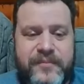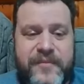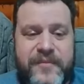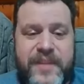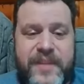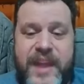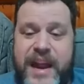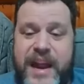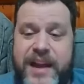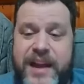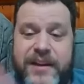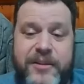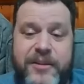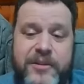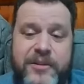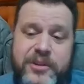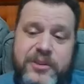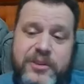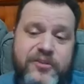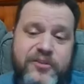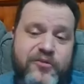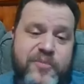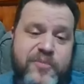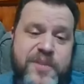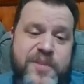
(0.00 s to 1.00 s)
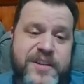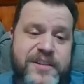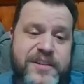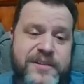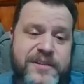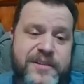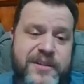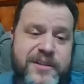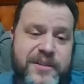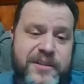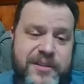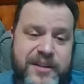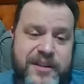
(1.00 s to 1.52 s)
I know you've
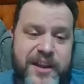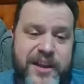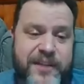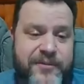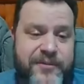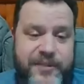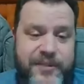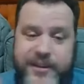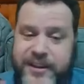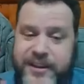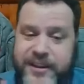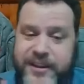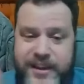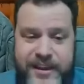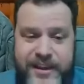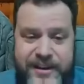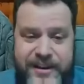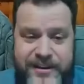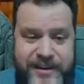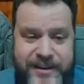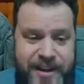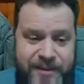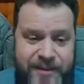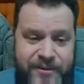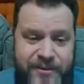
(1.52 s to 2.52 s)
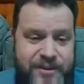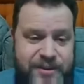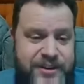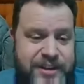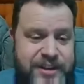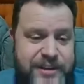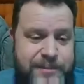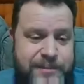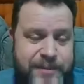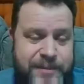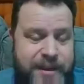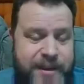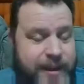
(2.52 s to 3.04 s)
been heavily and diving
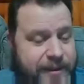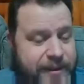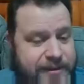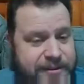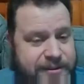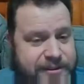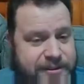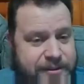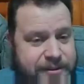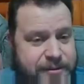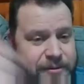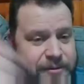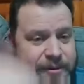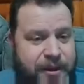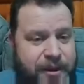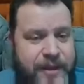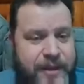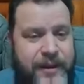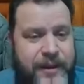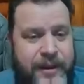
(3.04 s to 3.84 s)
deep into